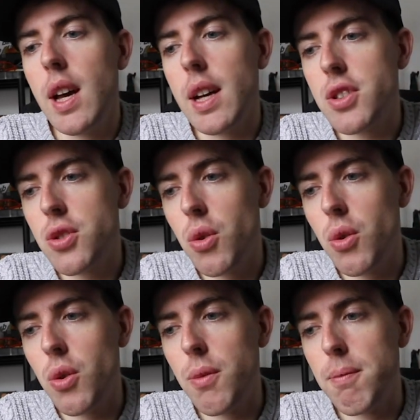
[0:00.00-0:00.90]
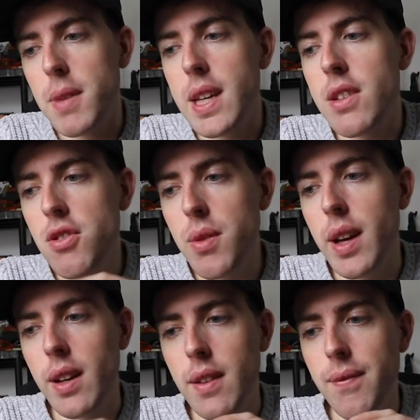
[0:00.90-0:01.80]
So me
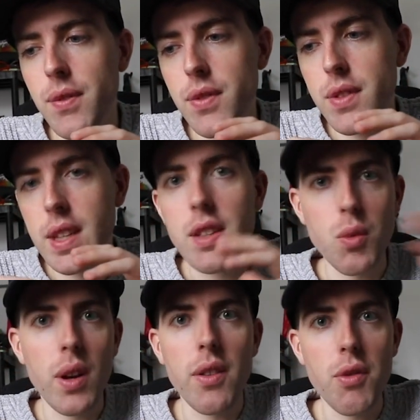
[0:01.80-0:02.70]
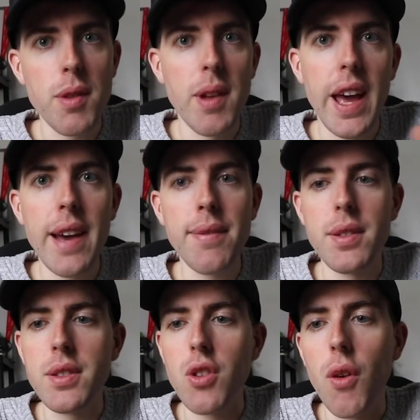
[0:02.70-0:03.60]
doing these 1 and 3 minute
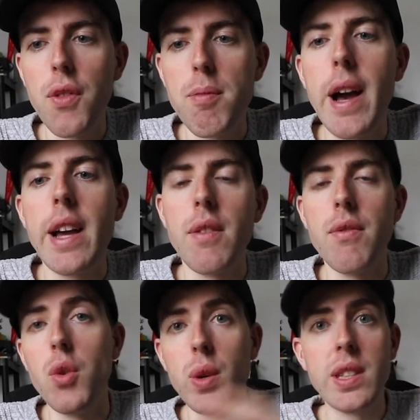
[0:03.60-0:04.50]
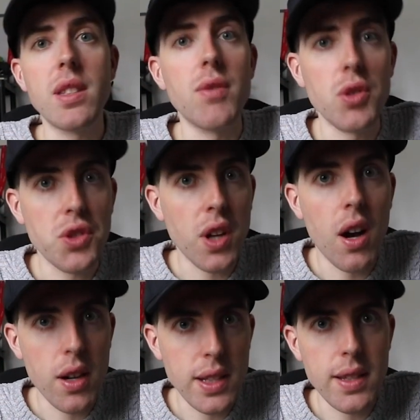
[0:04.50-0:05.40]
efforts off the back of no intervals
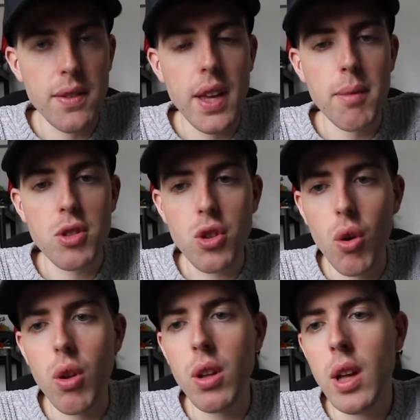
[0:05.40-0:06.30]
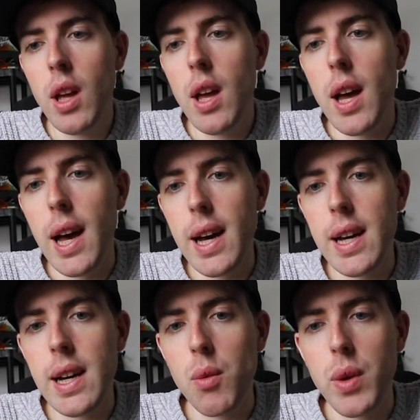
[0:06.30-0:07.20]
targeting them at all,
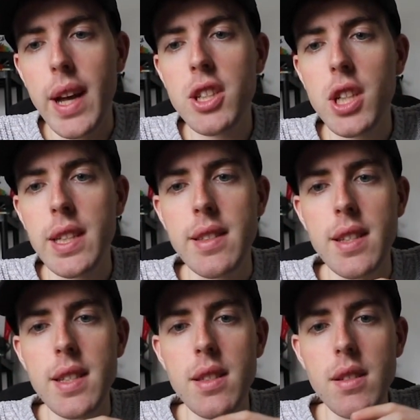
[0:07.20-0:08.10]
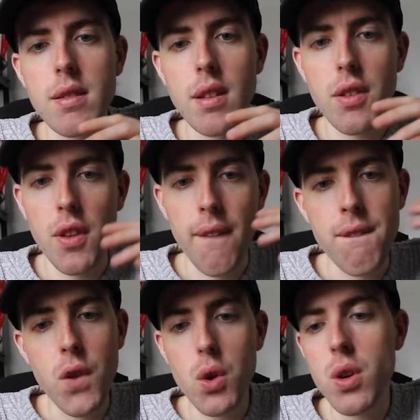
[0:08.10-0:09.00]
we actually did the
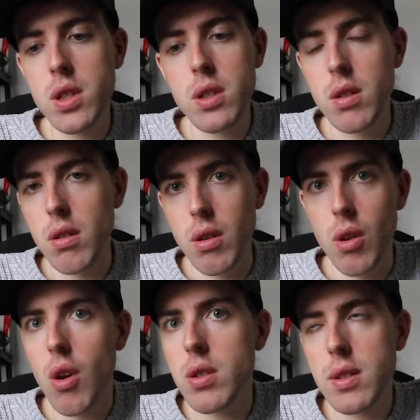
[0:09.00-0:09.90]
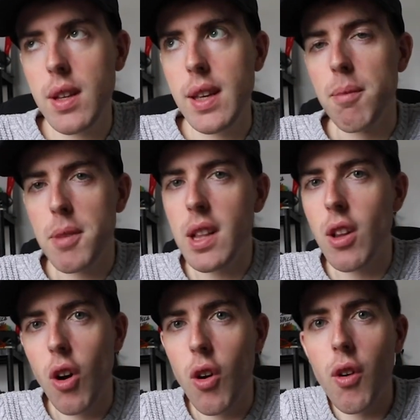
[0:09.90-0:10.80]
first lot in the
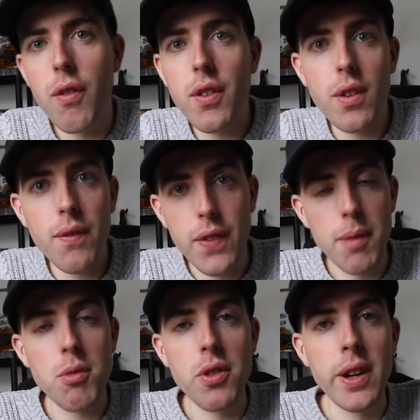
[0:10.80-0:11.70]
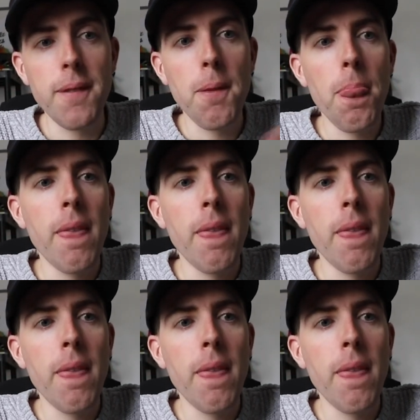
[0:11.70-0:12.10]
middle of February,